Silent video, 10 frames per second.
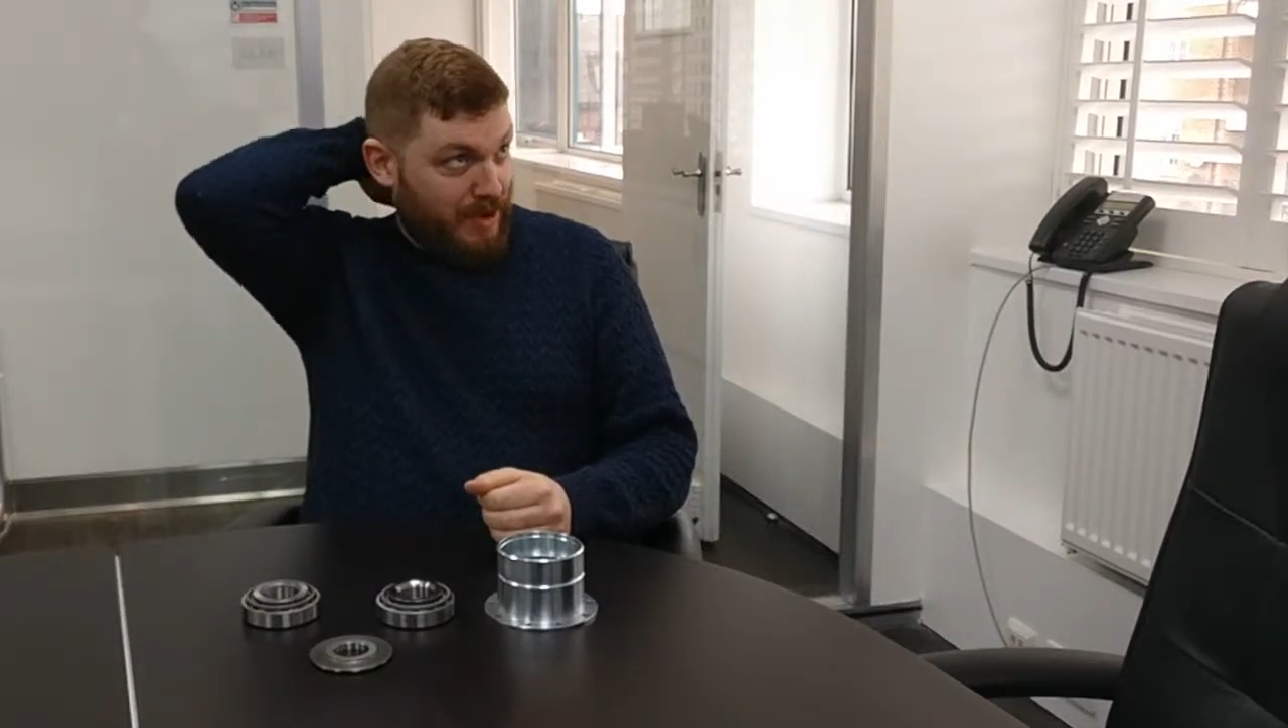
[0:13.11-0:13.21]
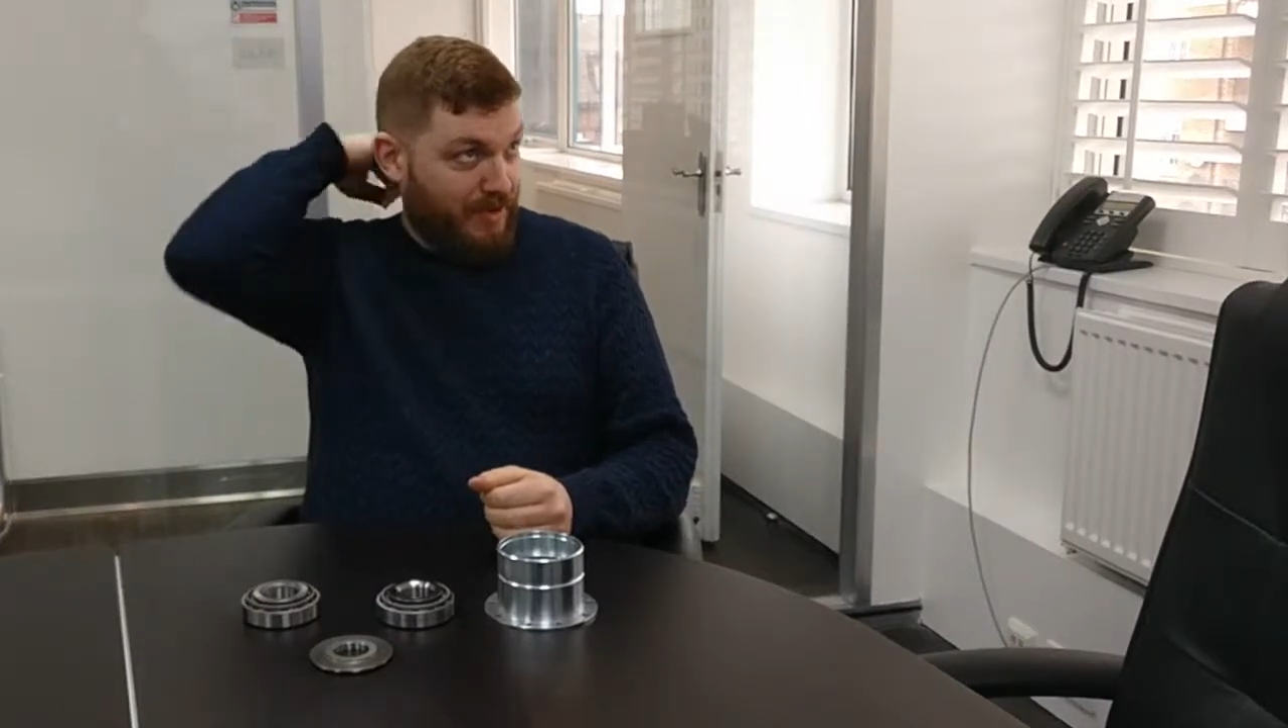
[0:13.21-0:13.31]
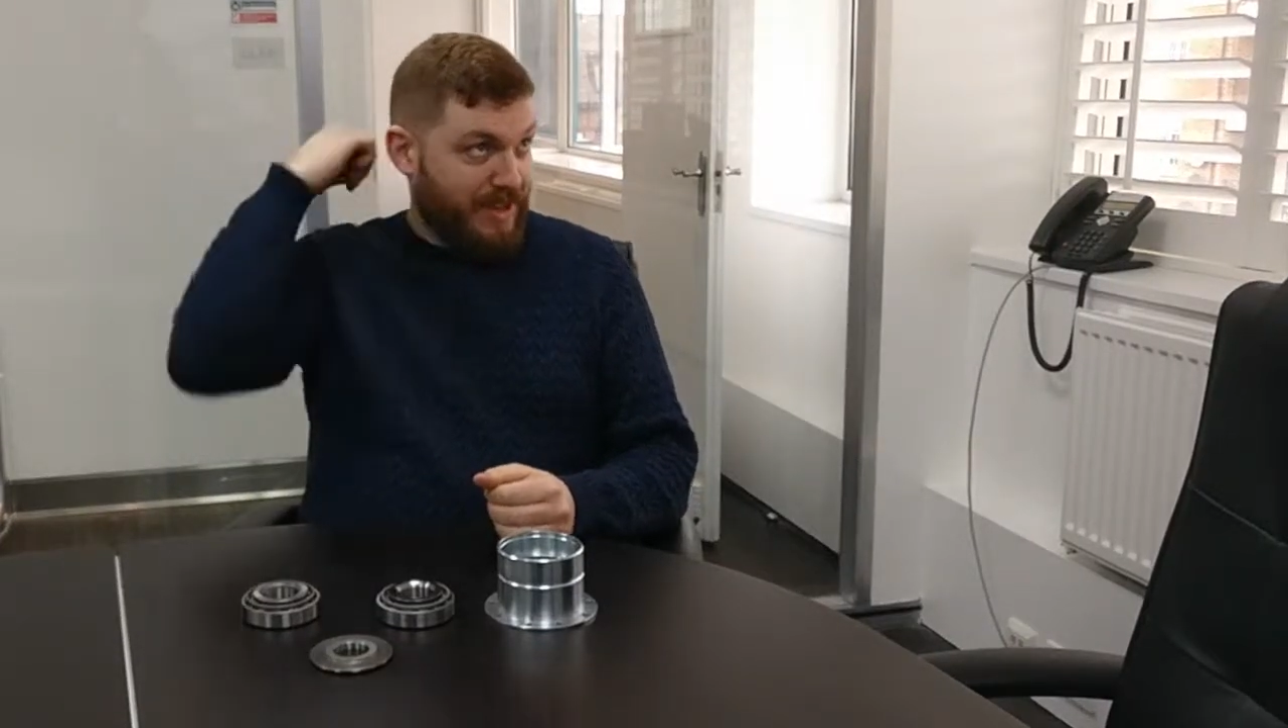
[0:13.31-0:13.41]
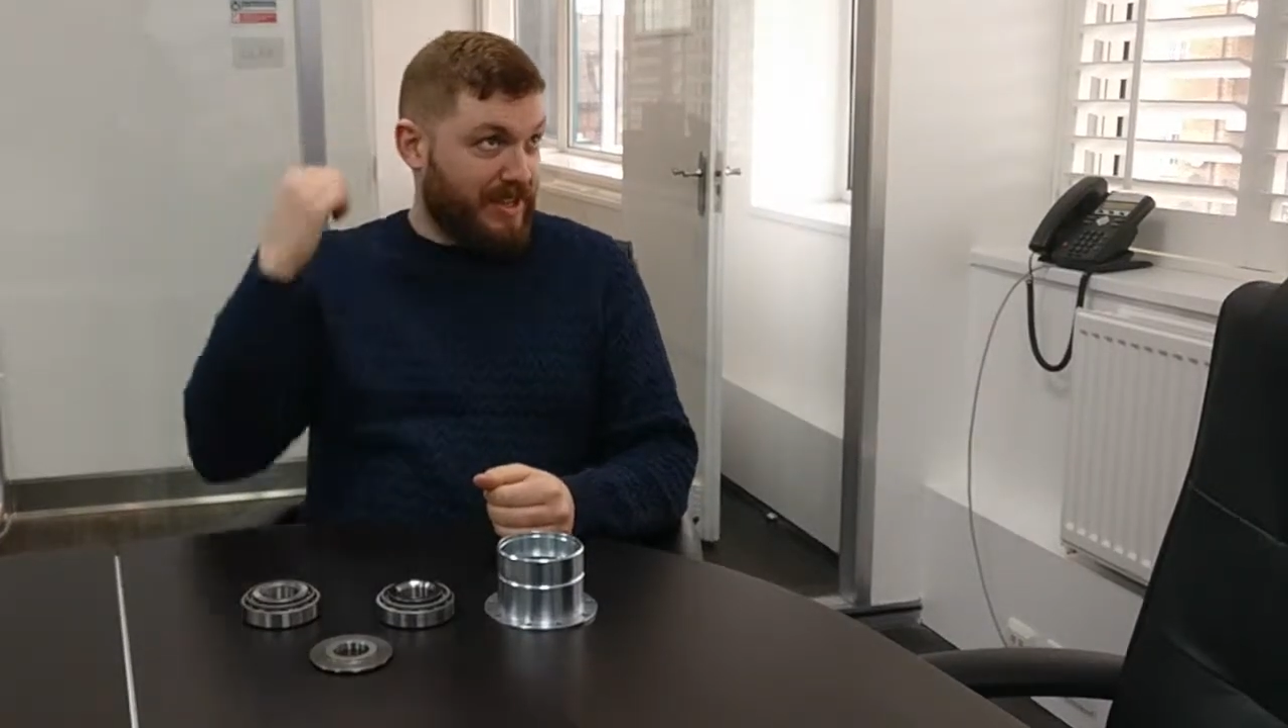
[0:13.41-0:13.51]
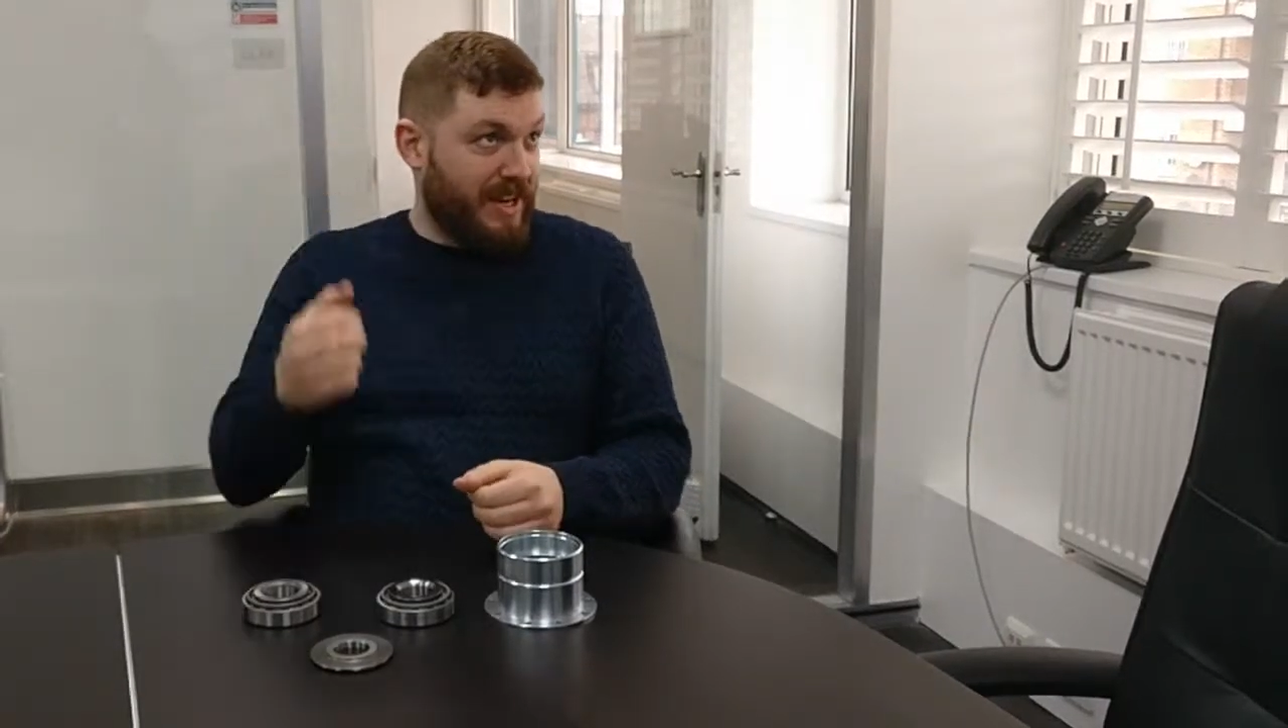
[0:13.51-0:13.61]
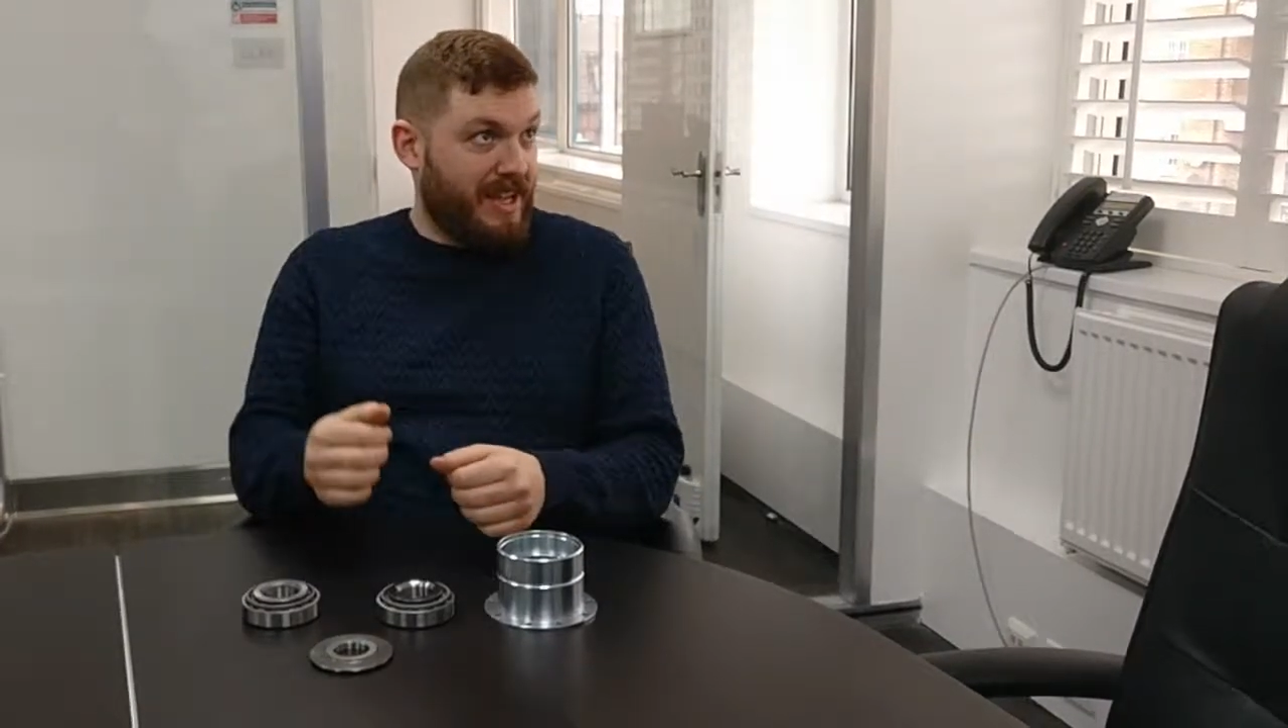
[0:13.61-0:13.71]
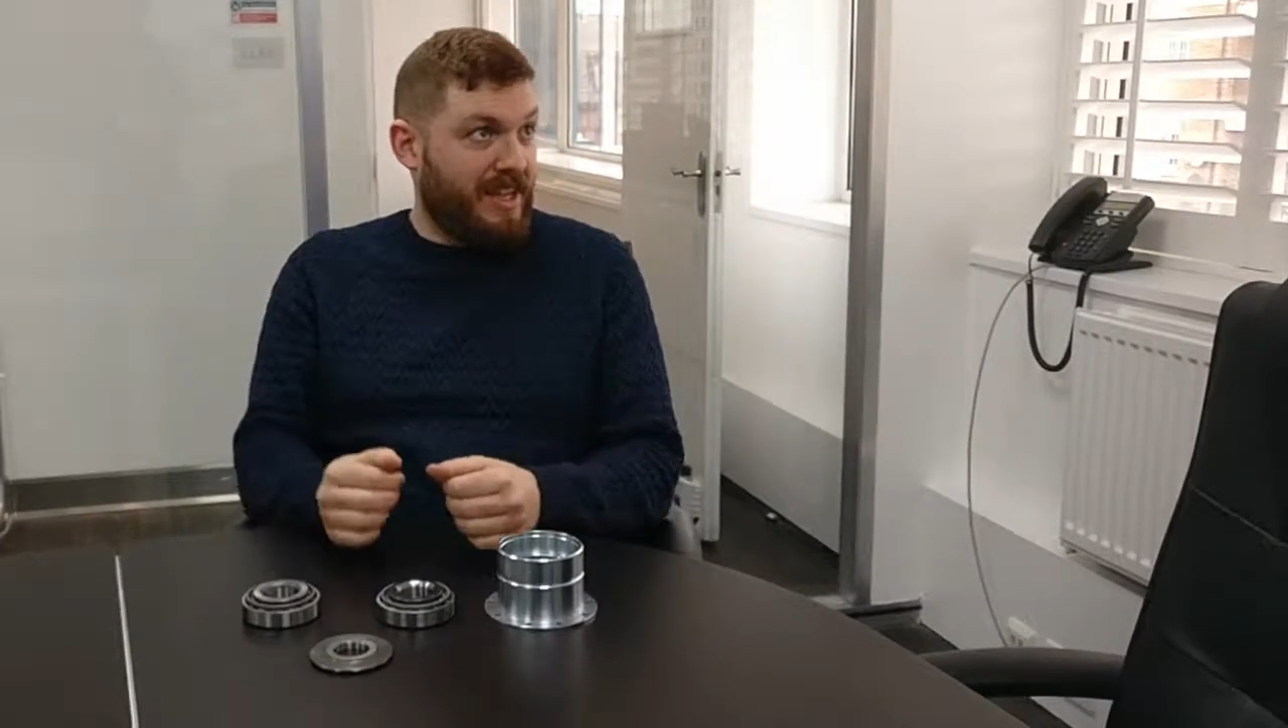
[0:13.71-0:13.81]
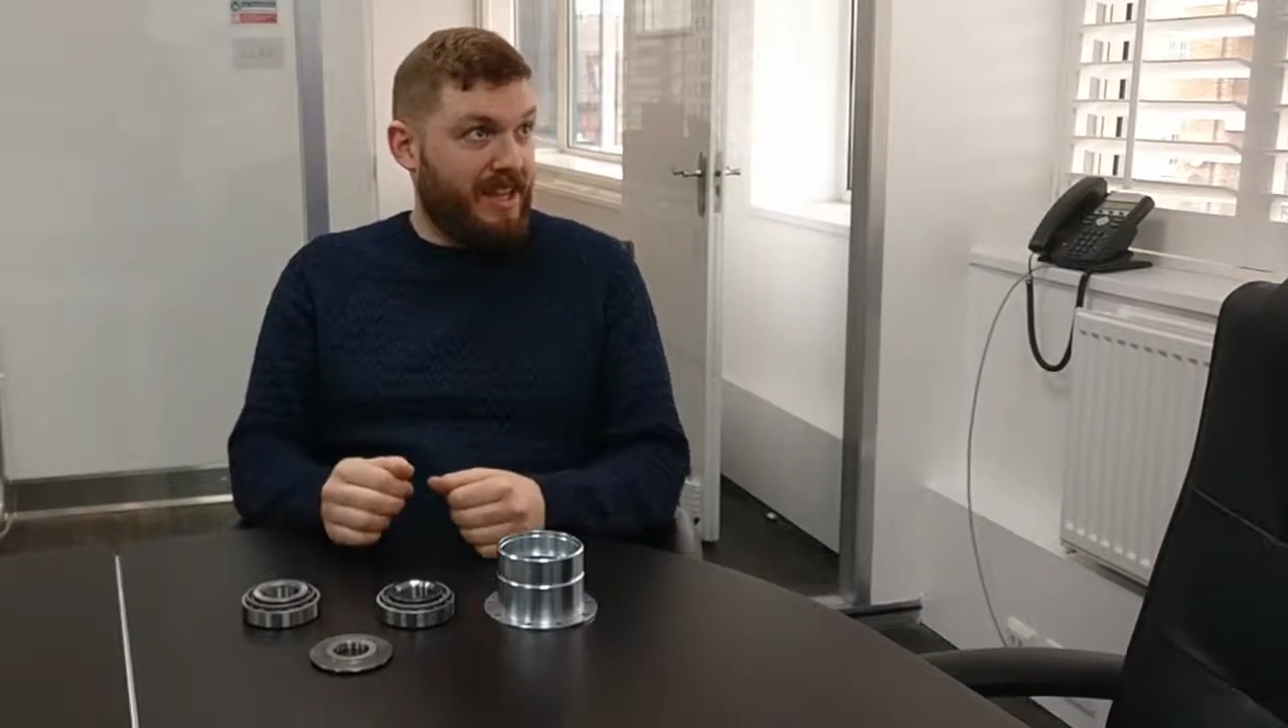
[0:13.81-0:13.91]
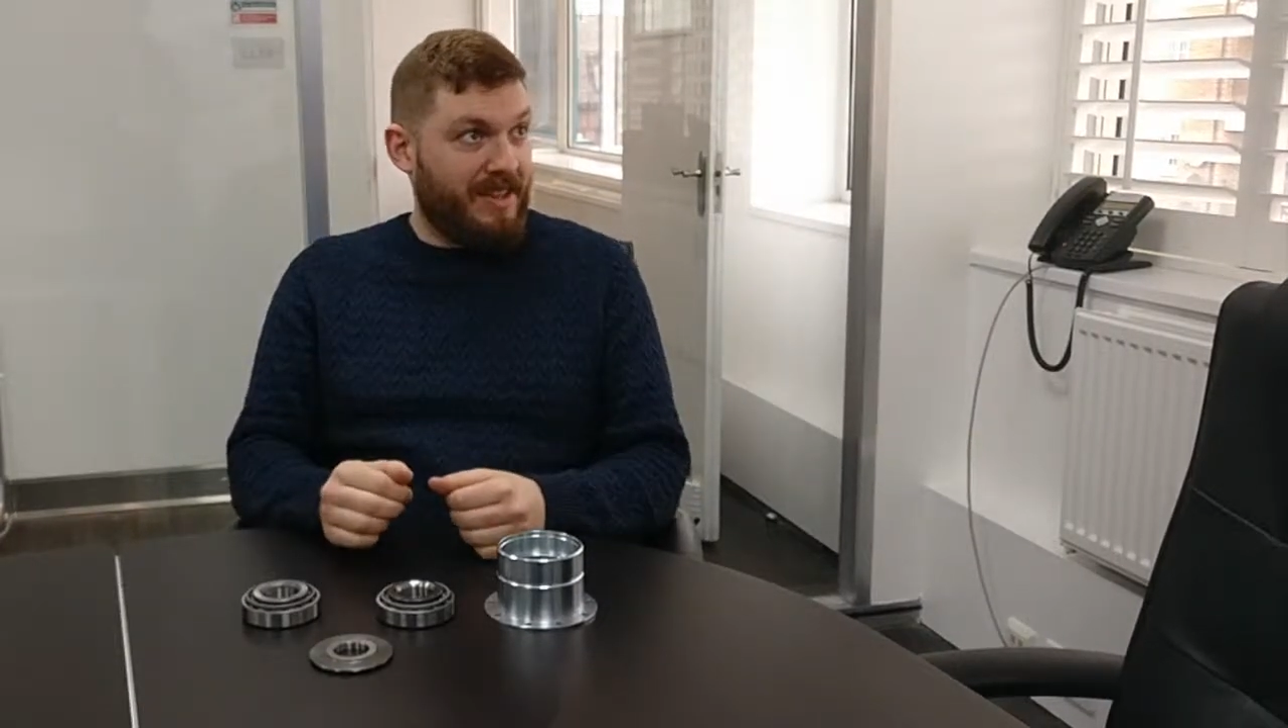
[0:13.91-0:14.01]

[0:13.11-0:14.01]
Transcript: originally